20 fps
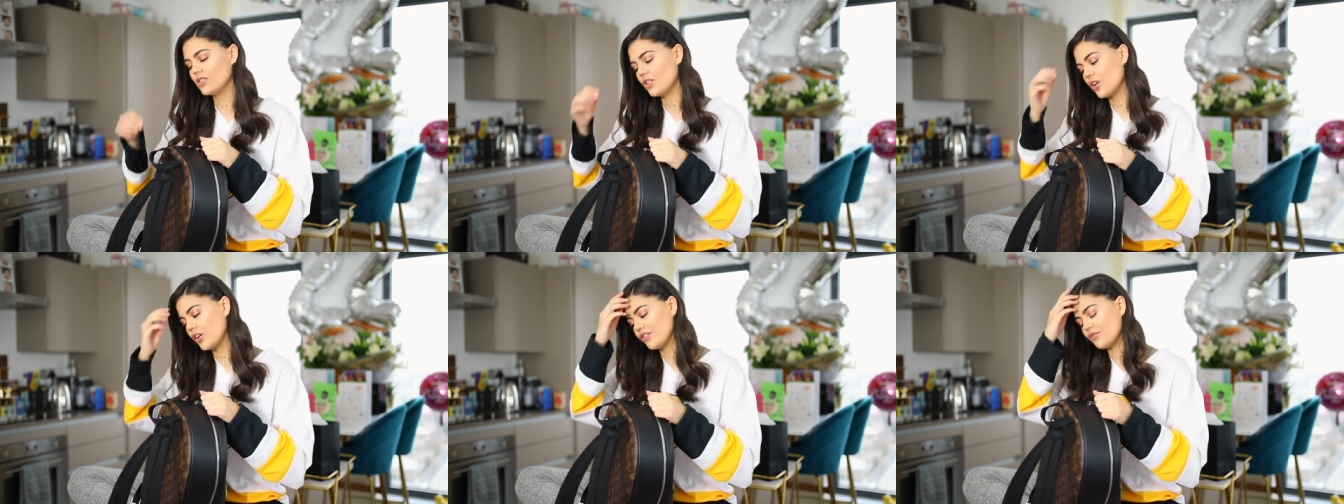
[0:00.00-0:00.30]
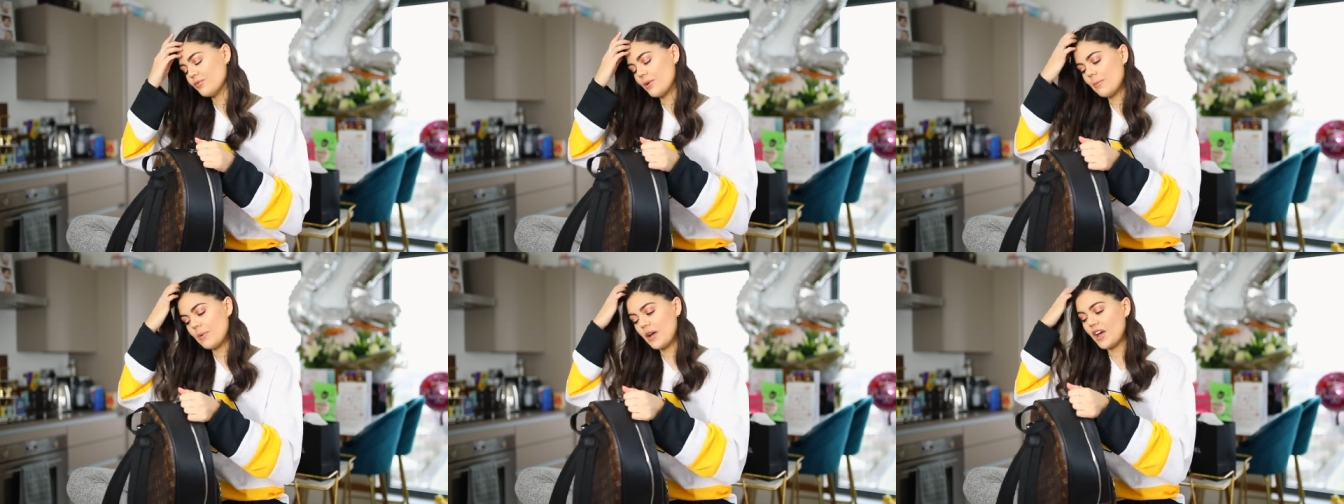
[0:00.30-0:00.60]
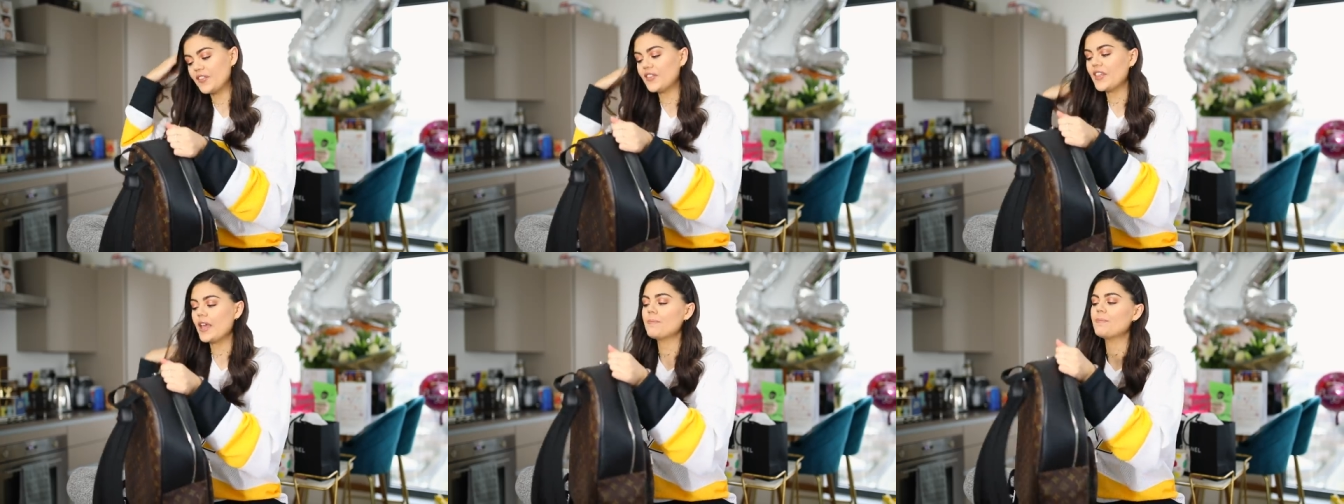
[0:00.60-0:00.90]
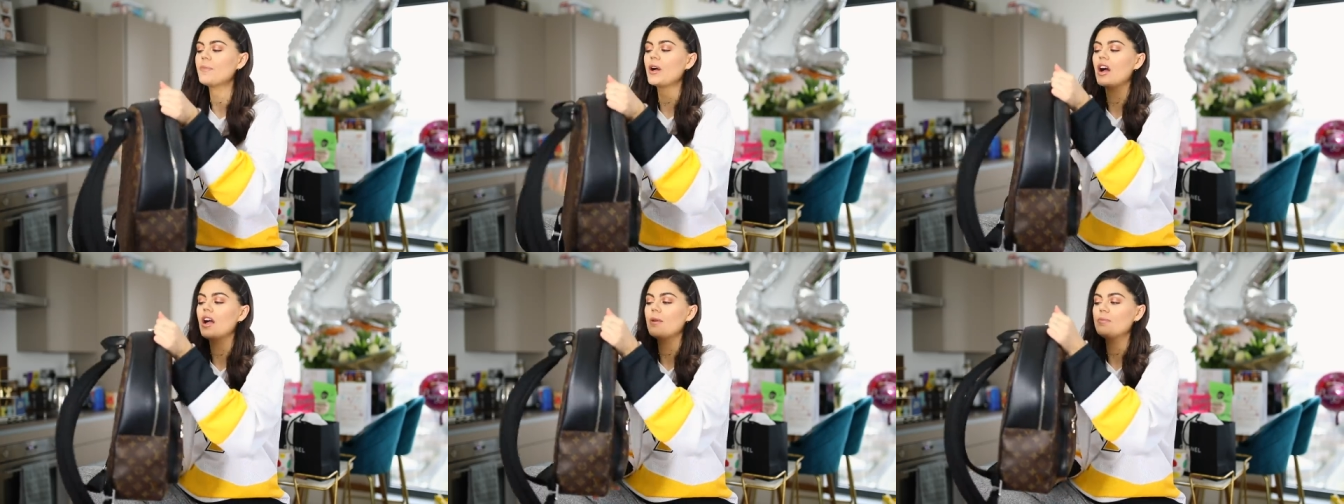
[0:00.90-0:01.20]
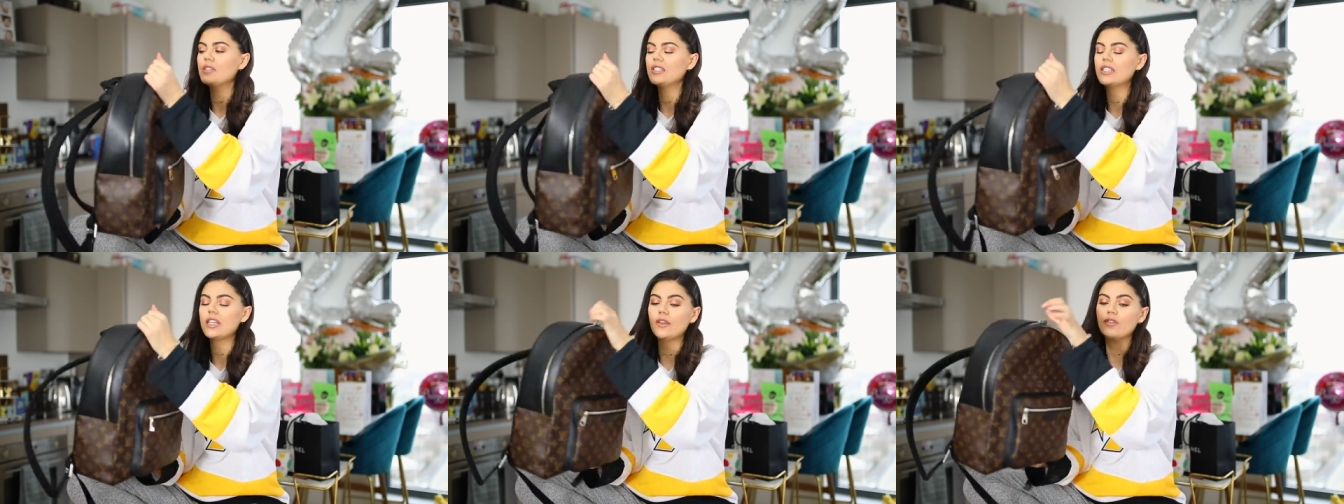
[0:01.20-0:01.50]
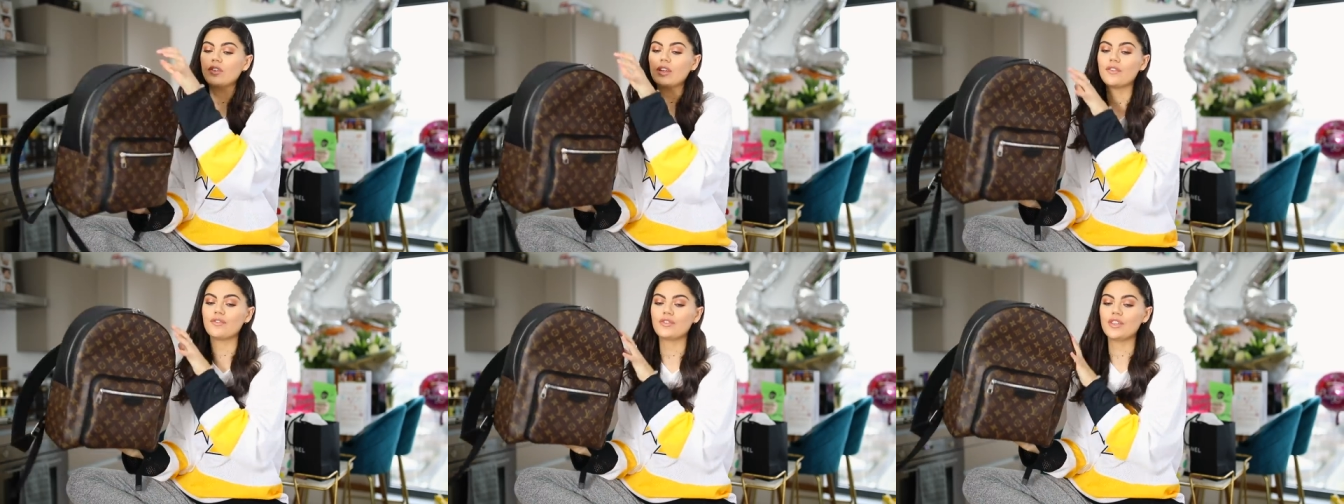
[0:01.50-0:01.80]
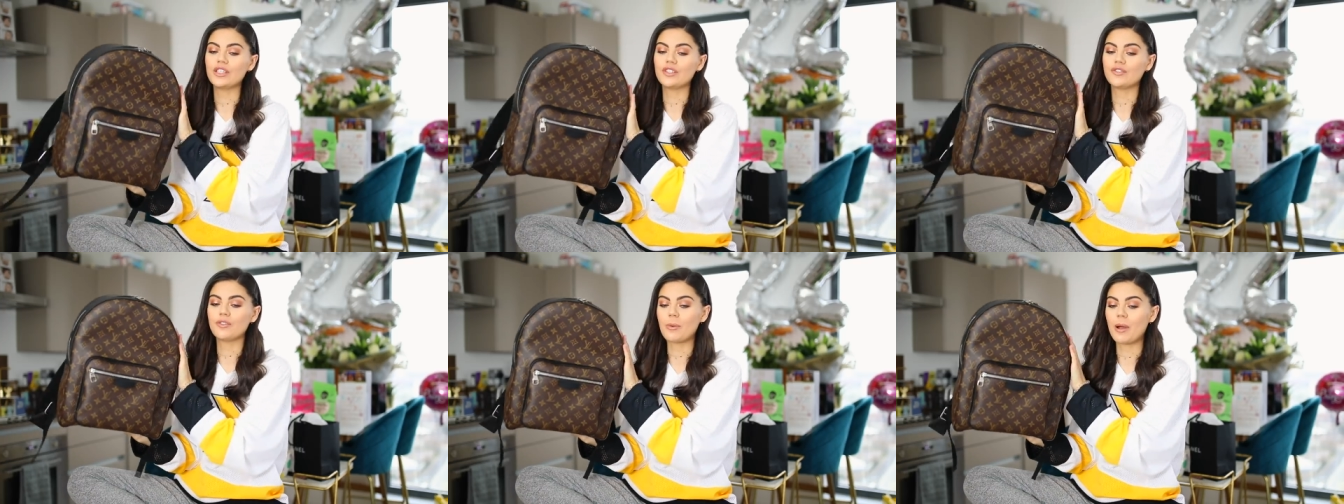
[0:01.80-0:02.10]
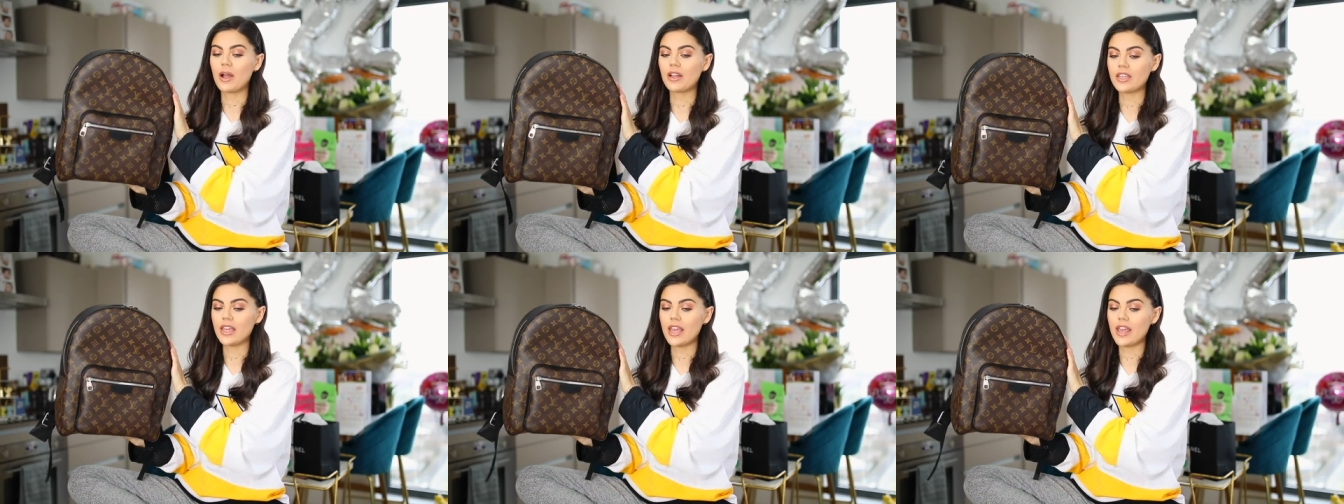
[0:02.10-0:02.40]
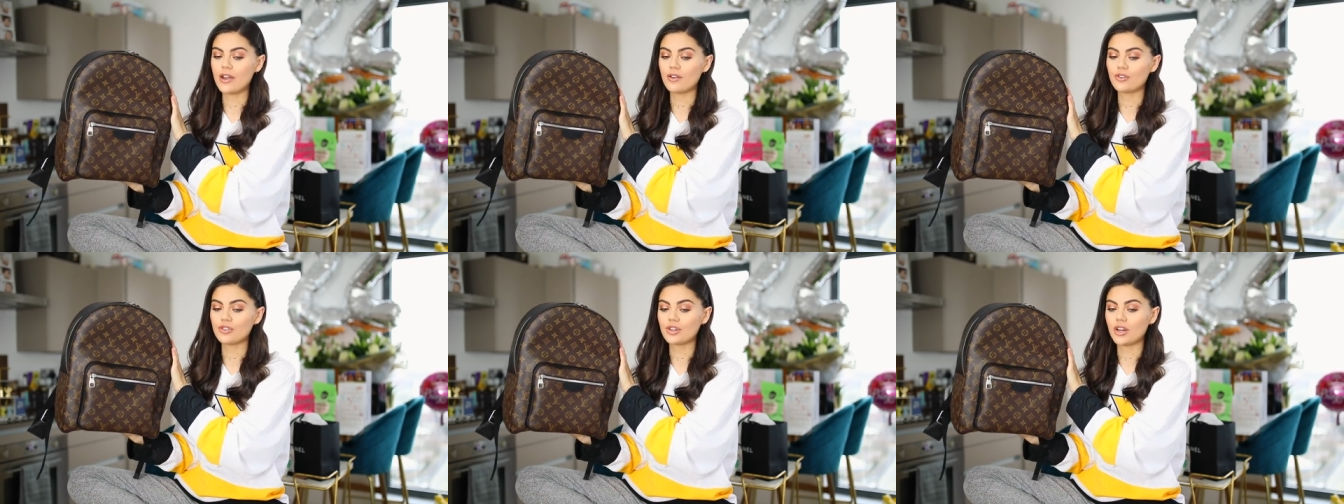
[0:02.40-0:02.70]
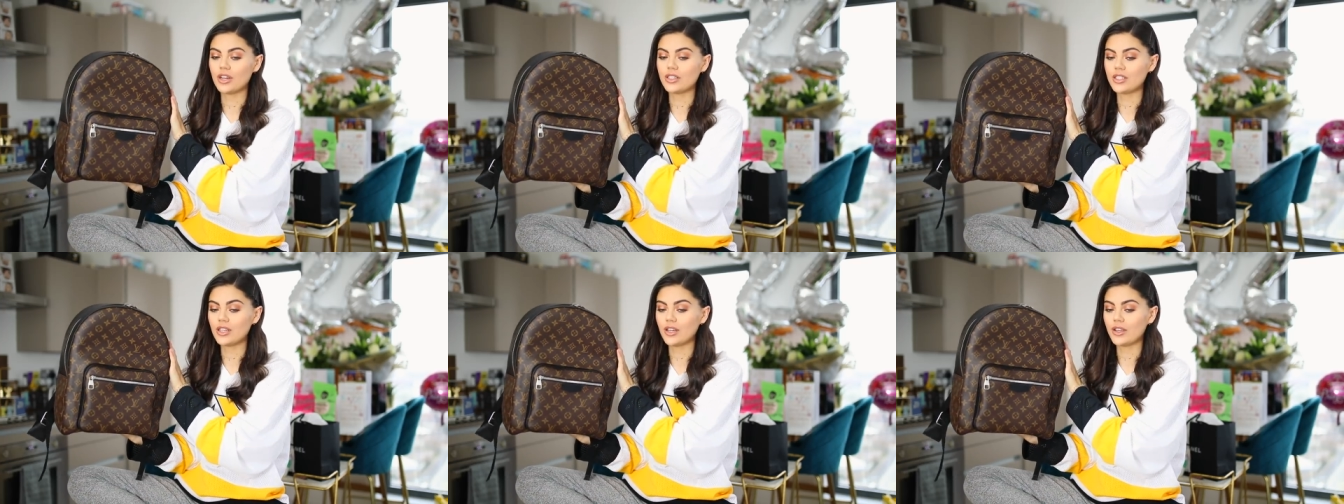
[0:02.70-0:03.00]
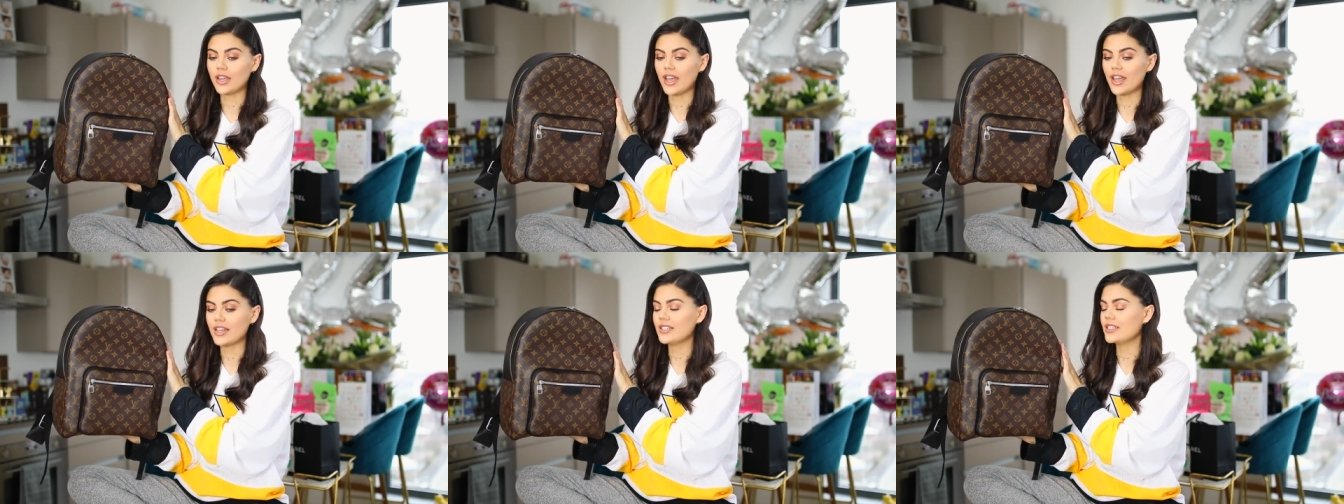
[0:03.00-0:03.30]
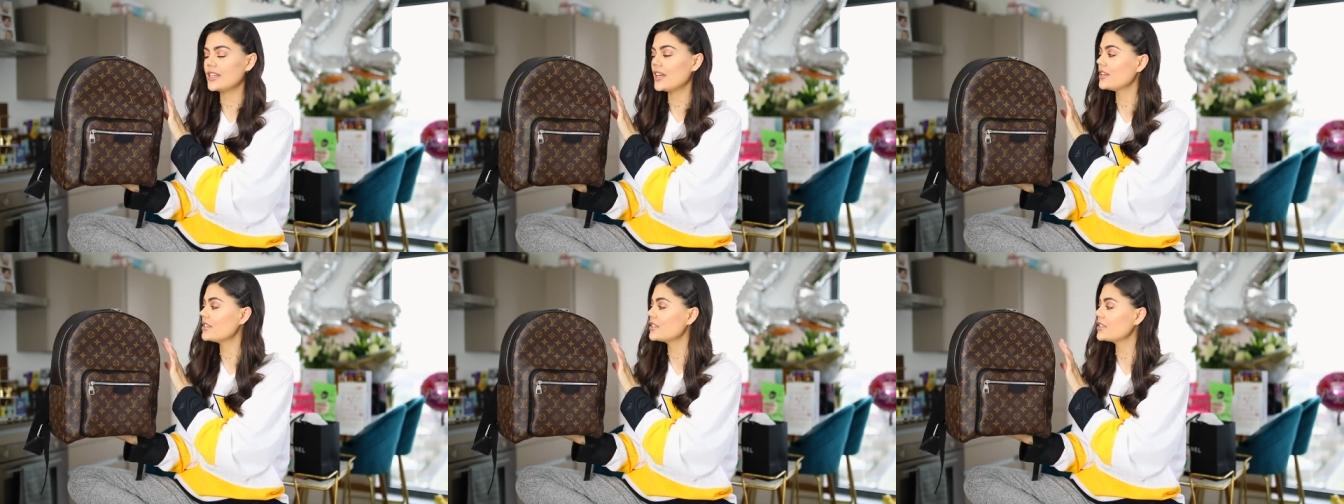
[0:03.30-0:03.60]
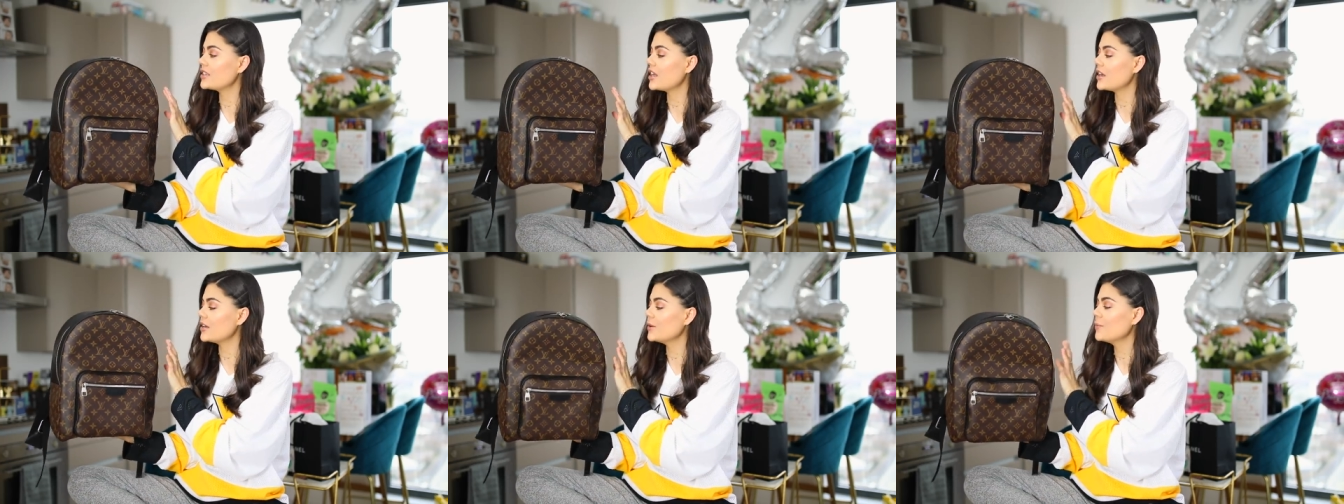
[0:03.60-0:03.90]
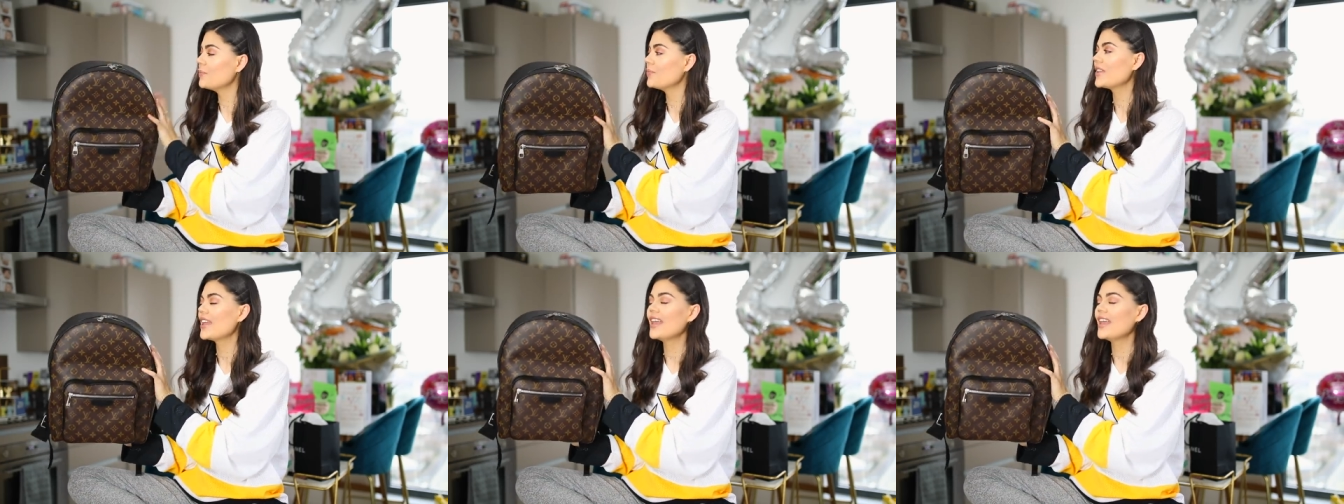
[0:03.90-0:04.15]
got it for my birthday, but I've been saving up for this for about a year and trying to locate it. So